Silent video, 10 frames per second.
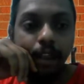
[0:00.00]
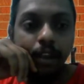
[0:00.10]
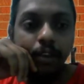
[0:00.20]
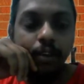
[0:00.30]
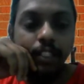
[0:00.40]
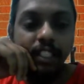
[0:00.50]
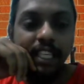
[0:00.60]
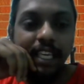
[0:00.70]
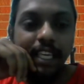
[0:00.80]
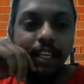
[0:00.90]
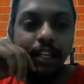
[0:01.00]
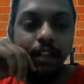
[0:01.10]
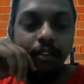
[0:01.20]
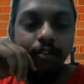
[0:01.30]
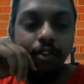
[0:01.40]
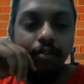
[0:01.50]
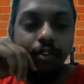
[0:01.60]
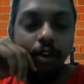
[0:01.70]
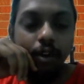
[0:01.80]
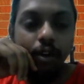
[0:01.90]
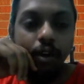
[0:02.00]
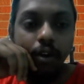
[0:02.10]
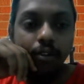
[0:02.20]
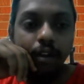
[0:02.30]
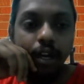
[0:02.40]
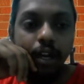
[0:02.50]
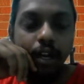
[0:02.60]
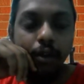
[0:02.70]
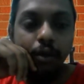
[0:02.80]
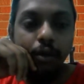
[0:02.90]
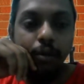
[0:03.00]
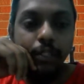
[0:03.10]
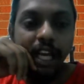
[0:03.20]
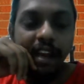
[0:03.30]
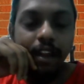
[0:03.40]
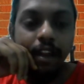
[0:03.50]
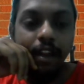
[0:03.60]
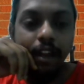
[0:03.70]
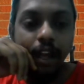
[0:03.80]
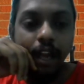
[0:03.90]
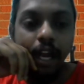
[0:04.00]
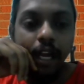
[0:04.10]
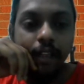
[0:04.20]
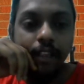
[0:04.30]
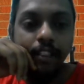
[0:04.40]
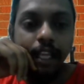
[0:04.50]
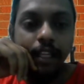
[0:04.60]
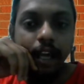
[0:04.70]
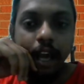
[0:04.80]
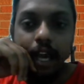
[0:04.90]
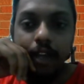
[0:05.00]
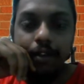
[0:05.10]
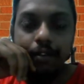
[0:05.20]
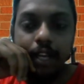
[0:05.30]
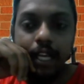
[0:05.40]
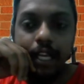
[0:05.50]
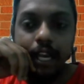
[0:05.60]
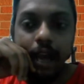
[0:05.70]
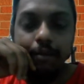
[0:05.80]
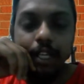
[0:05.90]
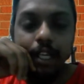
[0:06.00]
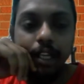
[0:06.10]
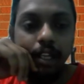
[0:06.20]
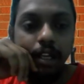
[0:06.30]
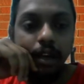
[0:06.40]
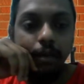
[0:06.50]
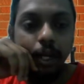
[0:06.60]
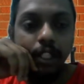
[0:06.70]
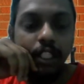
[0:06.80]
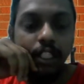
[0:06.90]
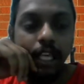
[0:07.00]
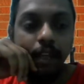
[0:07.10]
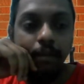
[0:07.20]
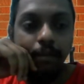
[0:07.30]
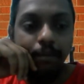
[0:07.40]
You could see, if you follow our YouTube channel and things like that, you will get an update about the same.